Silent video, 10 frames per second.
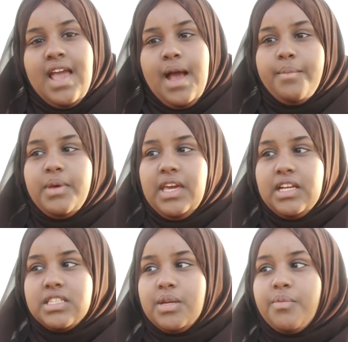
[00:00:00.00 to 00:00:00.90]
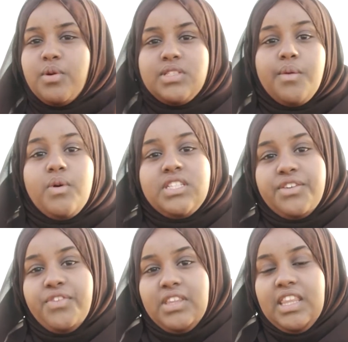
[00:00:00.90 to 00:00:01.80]
and being someone
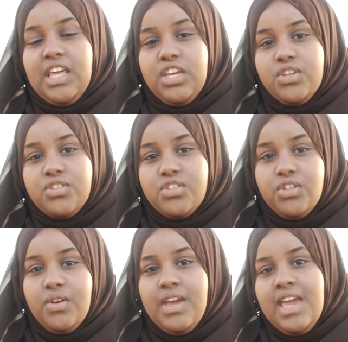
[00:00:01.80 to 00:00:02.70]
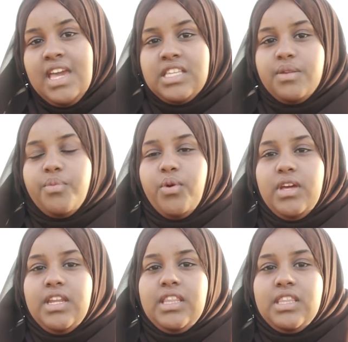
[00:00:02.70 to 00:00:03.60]
different than they're used to is
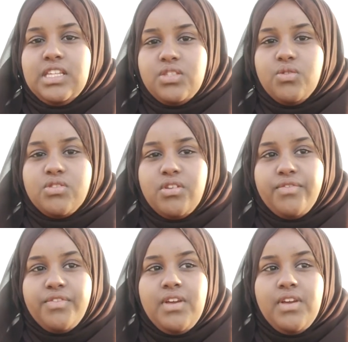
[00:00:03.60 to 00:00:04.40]
important in these sorts of